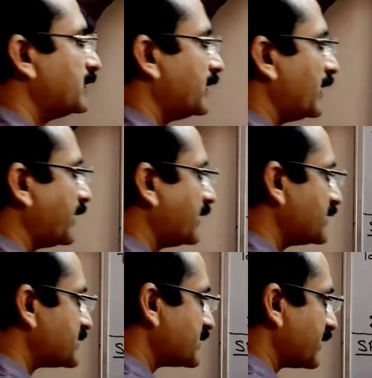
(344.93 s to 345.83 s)
at a
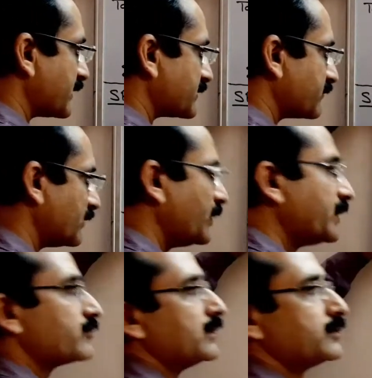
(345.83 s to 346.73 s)
distance X will be
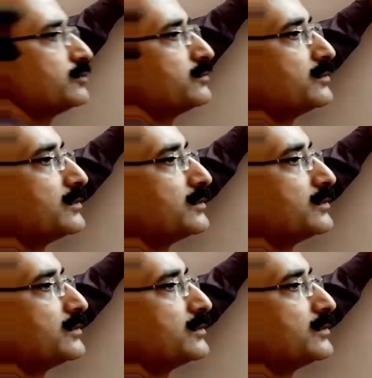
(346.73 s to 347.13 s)
equal to